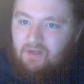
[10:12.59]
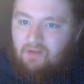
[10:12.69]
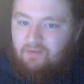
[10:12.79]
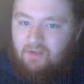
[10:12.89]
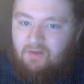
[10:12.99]

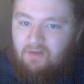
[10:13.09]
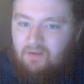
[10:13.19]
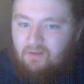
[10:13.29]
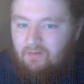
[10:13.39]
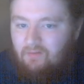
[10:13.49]
then
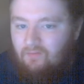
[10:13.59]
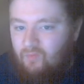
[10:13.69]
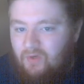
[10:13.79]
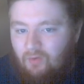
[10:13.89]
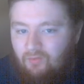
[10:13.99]
we
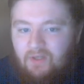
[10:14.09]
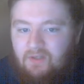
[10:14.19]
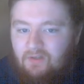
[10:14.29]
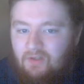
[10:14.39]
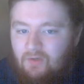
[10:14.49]
don't need
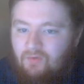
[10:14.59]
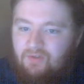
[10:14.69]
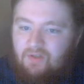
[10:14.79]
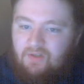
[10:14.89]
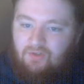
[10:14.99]
to use
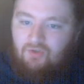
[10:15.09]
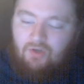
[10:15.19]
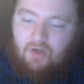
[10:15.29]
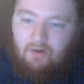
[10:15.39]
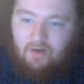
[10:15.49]
this
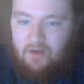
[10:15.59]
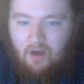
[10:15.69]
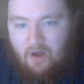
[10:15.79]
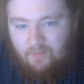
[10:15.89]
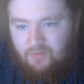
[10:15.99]
generic
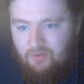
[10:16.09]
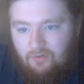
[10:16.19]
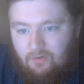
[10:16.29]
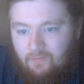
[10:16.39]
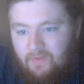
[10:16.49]

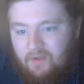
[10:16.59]
optional.